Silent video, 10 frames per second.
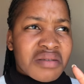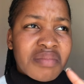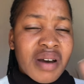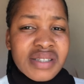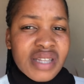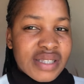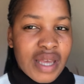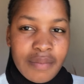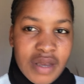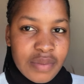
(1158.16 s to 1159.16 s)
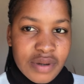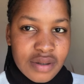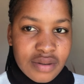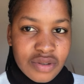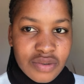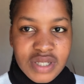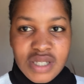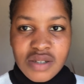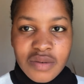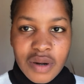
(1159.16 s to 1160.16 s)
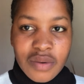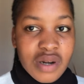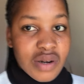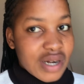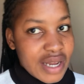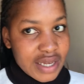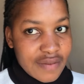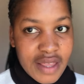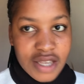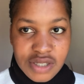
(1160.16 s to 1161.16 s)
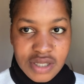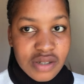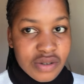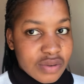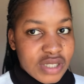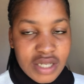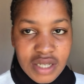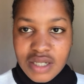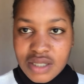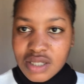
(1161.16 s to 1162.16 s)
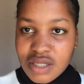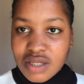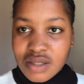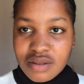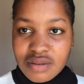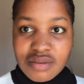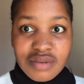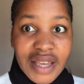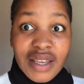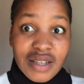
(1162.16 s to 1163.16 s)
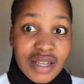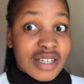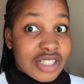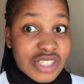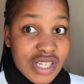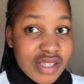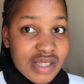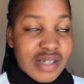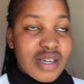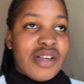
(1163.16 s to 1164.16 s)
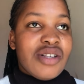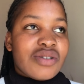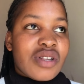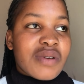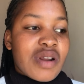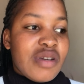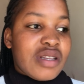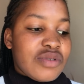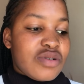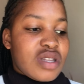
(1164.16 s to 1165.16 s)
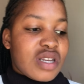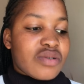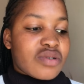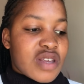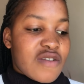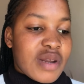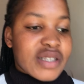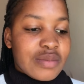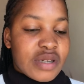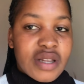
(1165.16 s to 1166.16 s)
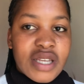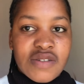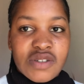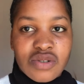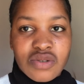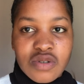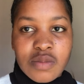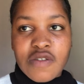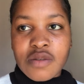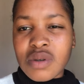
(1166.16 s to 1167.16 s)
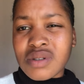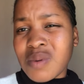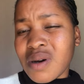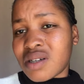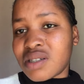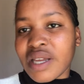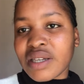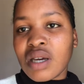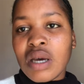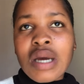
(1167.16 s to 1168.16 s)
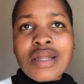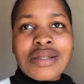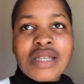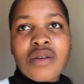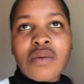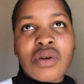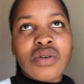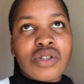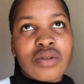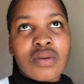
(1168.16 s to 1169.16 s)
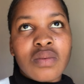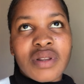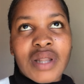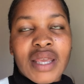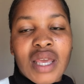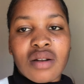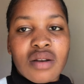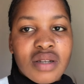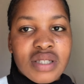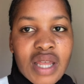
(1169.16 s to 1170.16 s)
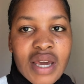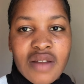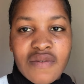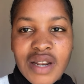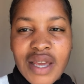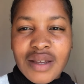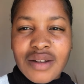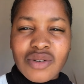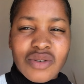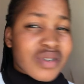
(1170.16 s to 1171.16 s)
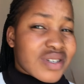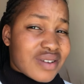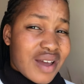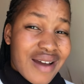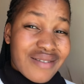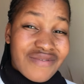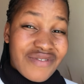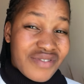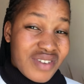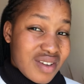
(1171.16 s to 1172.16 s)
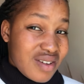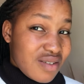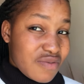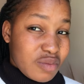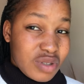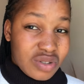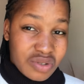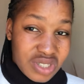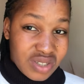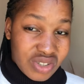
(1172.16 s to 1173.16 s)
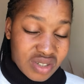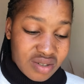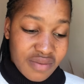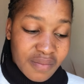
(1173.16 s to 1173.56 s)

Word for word: past exam paper to see what it would look like if they actually wrote an english like an english test so that's what i made them do and then i also gave them like some little activity to do but for most part like there's nothing we could do with like eight learners and i kind of feel like it's looking unfair for me to teach